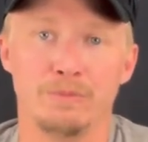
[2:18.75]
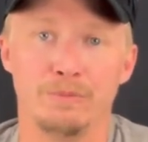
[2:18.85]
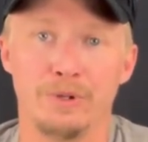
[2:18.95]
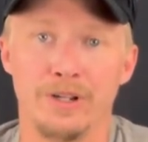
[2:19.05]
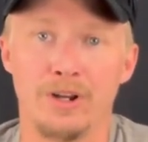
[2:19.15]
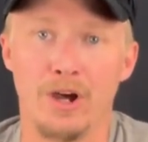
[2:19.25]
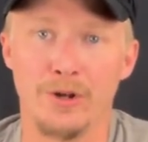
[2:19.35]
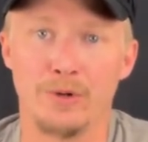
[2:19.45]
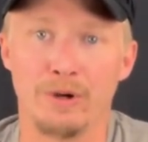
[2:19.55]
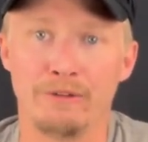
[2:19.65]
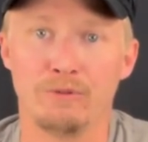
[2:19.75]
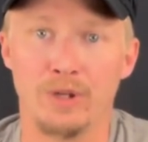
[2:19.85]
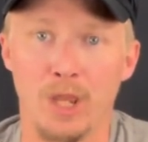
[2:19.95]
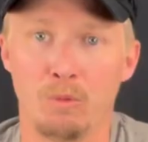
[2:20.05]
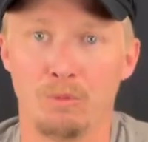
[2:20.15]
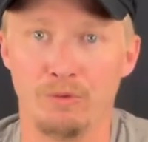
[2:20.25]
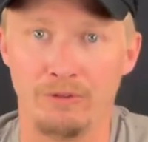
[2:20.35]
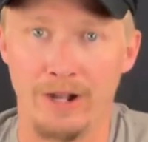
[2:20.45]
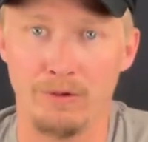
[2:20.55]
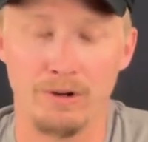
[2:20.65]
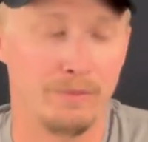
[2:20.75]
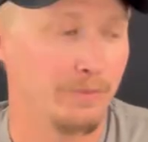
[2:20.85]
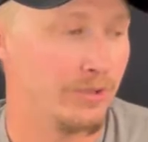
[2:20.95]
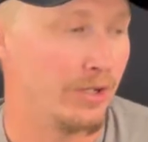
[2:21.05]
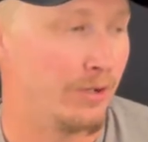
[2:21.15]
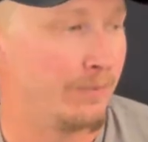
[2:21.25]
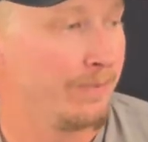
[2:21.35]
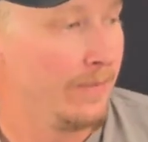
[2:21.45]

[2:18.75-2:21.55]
but an auto rifle capable firearm. So